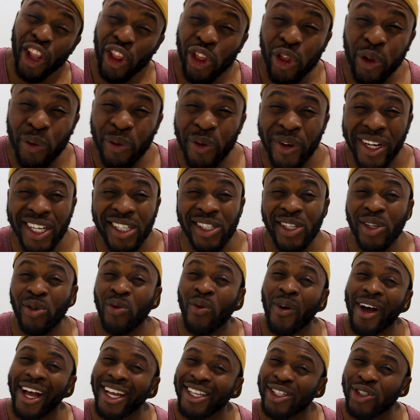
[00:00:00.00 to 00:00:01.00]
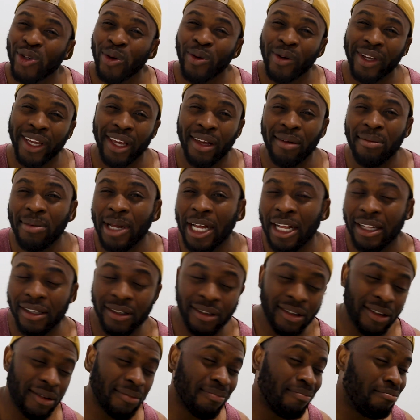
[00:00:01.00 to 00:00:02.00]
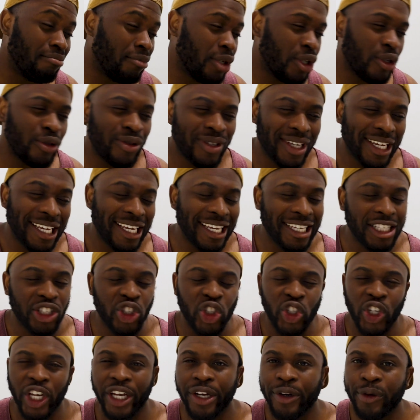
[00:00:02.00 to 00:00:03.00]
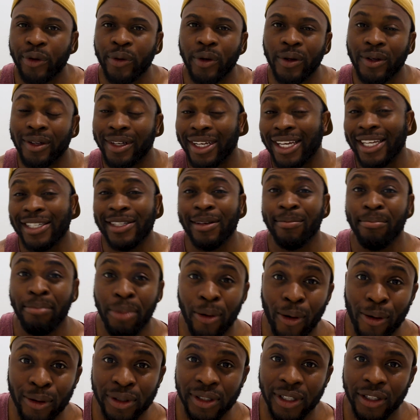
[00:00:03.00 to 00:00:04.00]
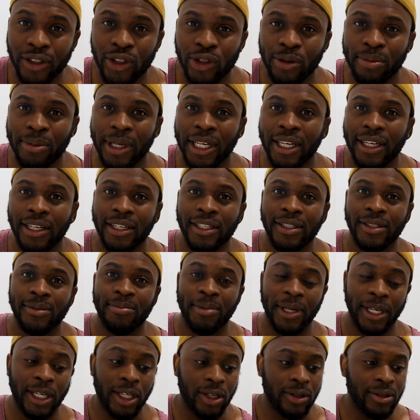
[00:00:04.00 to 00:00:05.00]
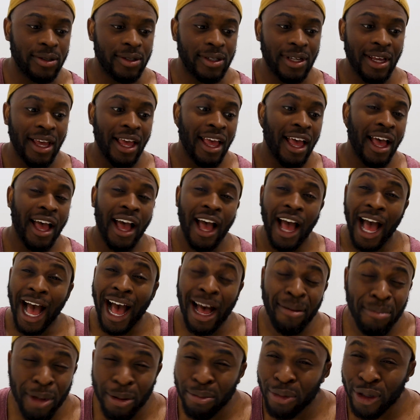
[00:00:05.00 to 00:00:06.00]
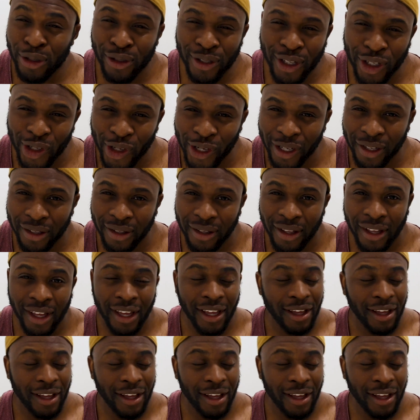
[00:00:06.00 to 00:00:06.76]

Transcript: The reason why talking about music in general is important to me is because I'm a musician.